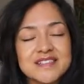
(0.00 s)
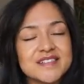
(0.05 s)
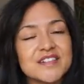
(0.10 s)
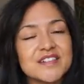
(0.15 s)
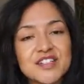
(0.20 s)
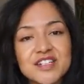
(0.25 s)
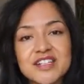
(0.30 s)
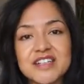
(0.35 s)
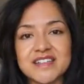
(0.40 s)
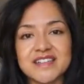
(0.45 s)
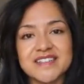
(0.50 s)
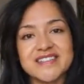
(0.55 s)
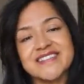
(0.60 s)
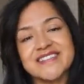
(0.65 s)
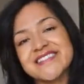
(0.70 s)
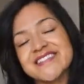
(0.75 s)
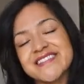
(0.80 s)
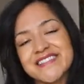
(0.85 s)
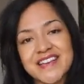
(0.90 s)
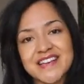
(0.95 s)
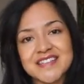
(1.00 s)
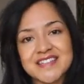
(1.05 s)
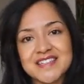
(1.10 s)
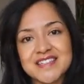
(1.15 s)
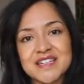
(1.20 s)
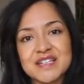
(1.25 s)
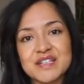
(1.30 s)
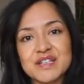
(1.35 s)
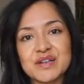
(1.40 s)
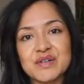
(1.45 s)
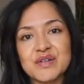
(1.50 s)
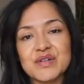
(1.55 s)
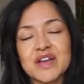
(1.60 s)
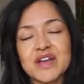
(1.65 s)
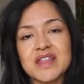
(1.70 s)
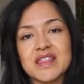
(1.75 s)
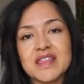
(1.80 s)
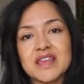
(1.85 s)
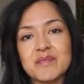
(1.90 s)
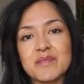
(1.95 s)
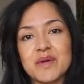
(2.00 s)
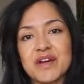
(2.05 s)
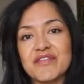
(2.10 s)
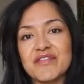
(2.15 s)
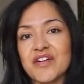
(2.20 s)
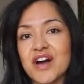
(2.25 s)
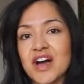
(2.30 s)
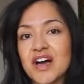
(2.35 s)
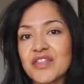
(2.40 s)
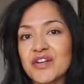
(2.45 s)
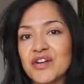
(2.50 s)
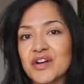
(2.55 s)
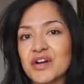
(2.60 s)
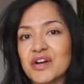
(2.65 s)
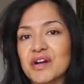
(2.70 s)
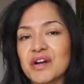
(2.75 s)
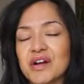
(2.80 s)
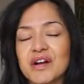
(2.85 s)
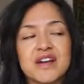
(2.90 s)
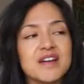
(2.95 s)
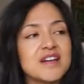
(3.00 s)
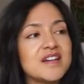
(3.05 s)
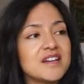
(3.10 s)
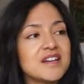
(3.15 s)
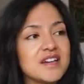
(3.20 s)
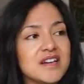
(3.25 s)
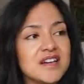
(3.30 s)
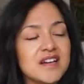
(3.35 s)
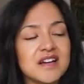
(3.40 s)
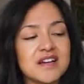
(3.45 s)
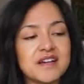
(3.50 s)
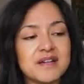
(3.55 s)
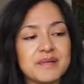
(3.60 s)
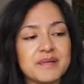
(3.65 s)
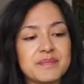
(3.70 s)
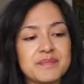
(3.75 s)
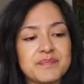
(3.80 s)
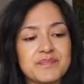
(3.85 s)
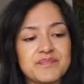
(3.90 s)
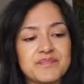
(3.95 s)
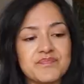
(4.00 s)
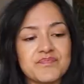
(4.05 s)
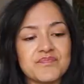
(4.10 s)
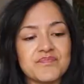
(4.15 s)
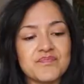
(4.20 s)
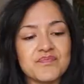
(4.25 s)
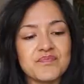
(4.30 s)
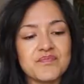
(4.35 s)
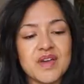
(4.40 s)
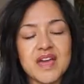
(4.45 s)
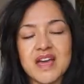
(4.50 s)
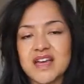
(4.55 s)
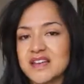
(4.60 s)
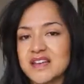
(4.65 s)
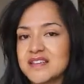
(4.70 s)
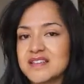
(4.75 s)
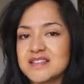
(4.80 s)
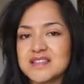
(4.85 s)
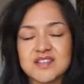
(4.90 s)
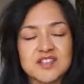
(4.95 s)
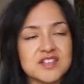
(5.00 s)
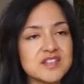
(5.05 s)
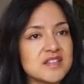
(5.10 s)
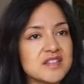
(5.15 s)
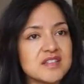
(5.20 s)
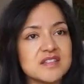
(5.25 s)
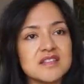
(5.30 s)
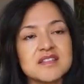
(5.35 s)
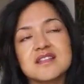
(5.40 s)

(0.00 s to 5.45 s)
Oh, Yes, I do. And then my father, man, he's just